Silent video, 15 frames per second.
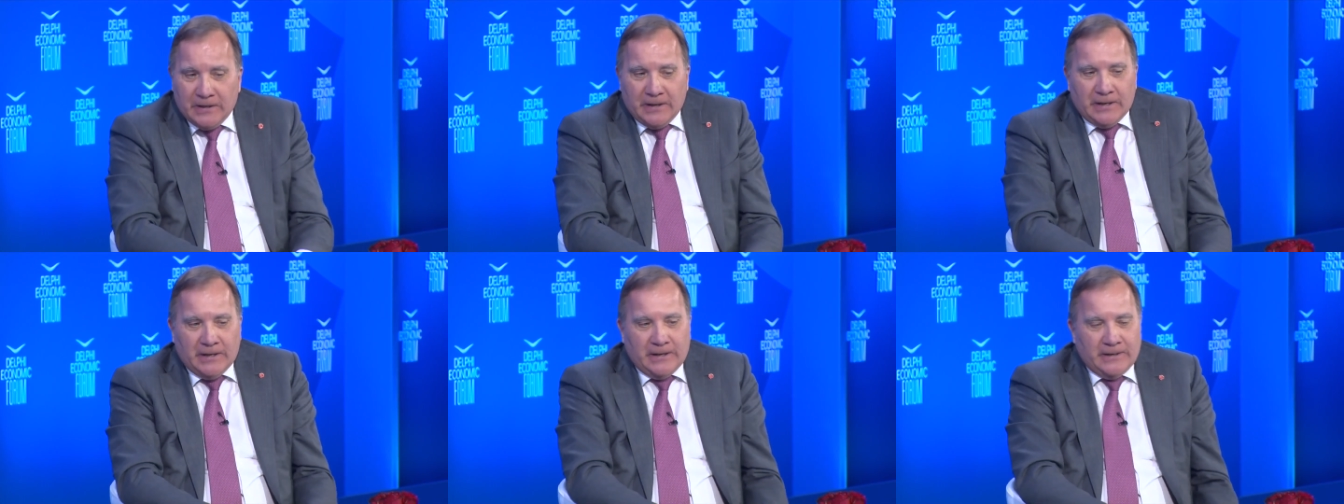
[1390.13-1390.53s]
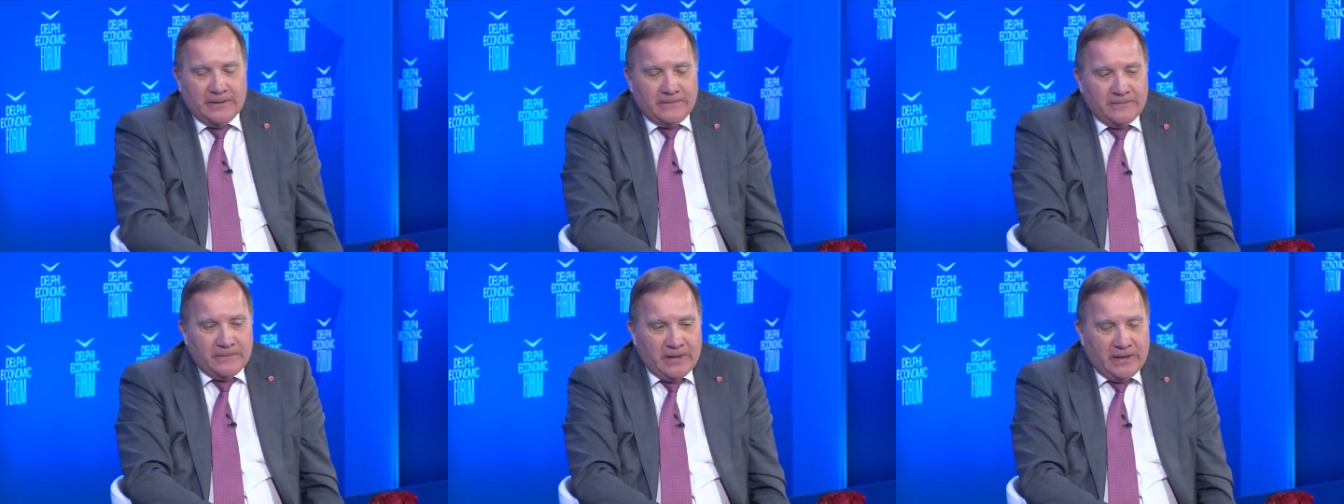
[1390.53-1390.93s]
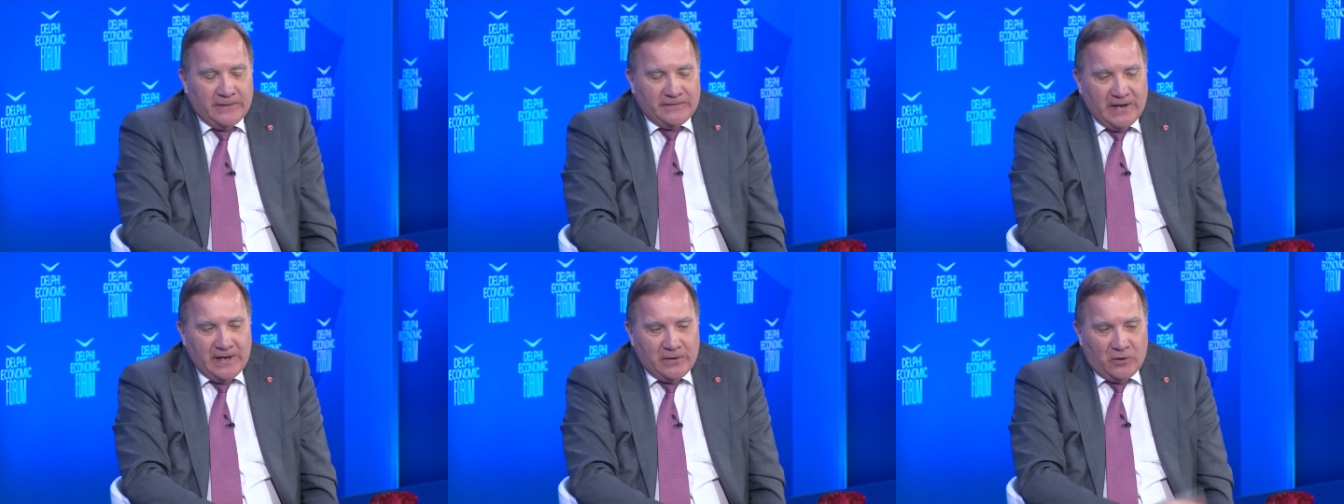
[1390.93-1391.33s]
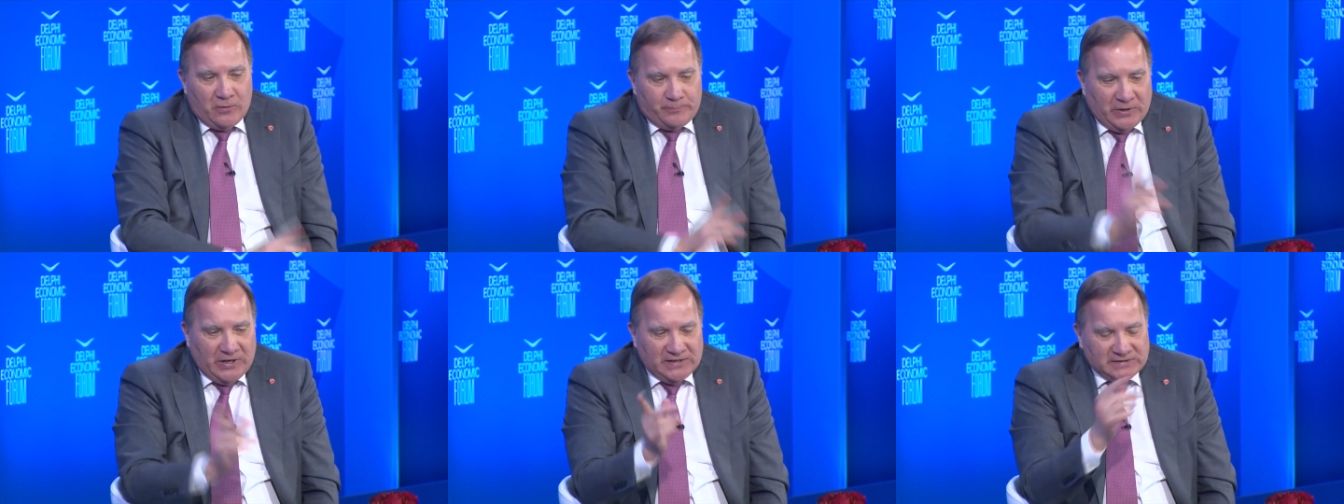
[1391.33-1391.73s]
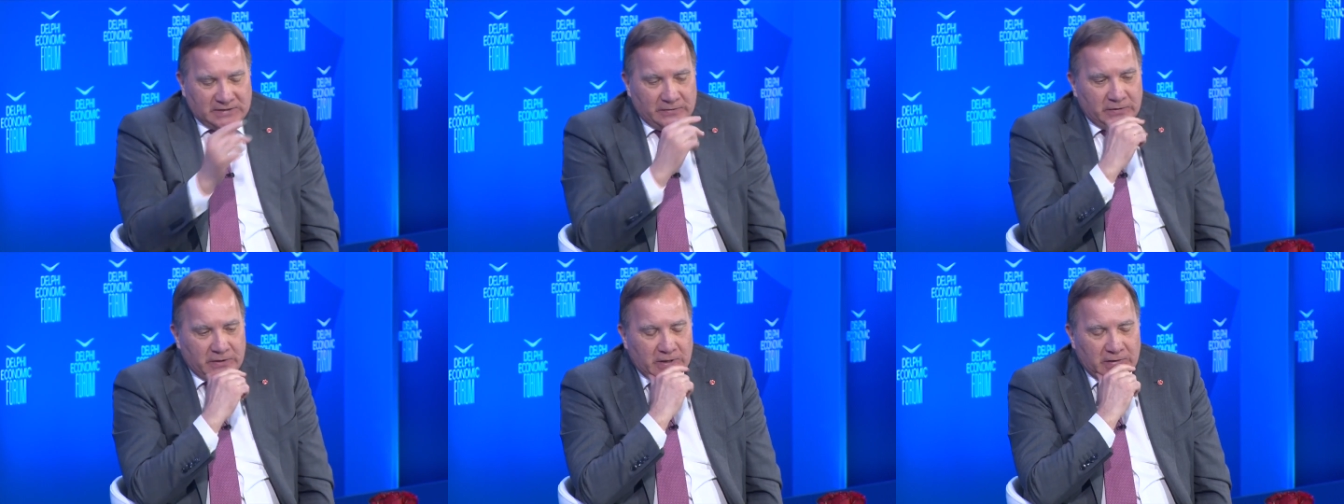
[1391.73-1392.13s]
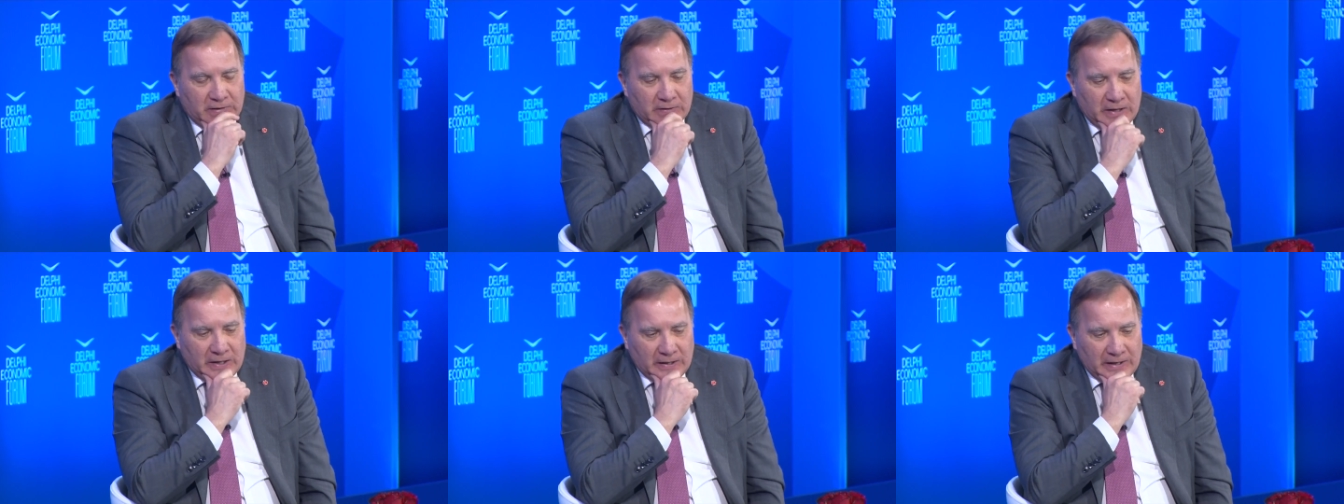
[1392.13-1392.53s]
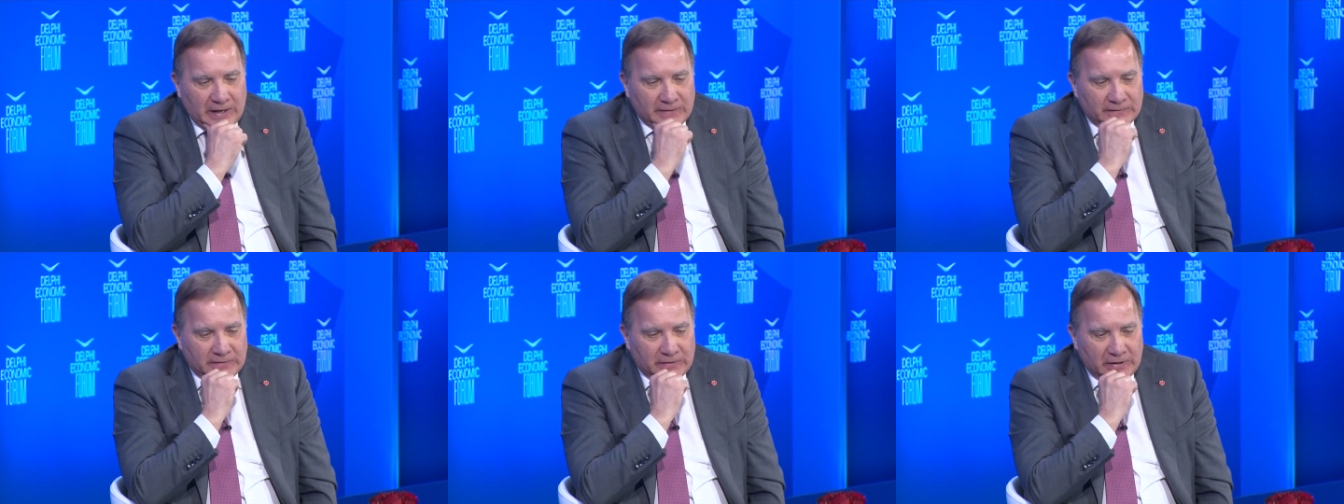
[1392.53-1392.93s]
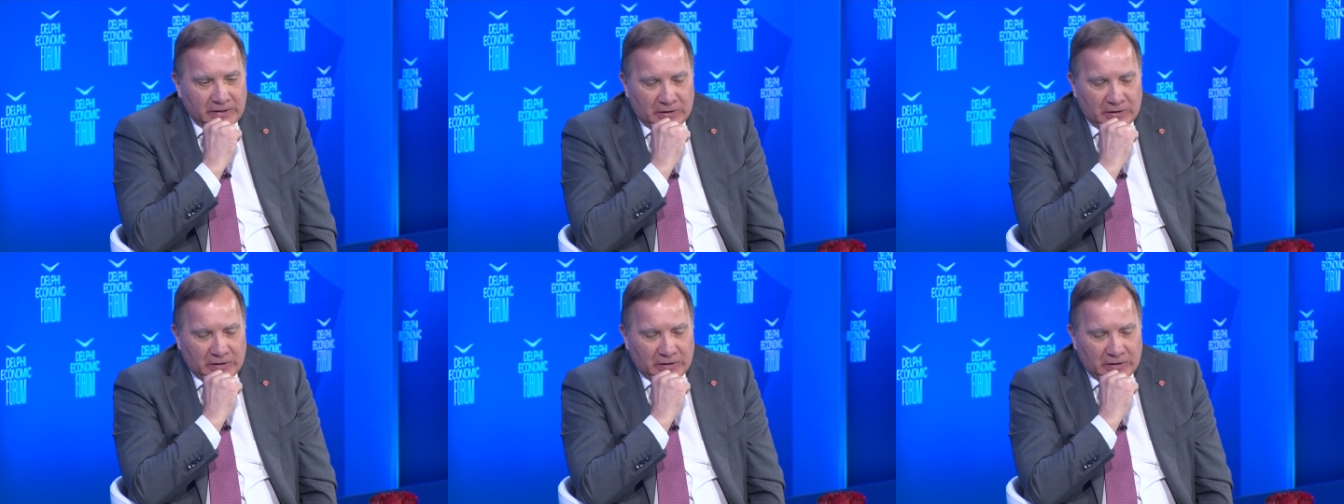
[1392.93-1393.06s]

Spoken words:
And then on peace, I'll end there.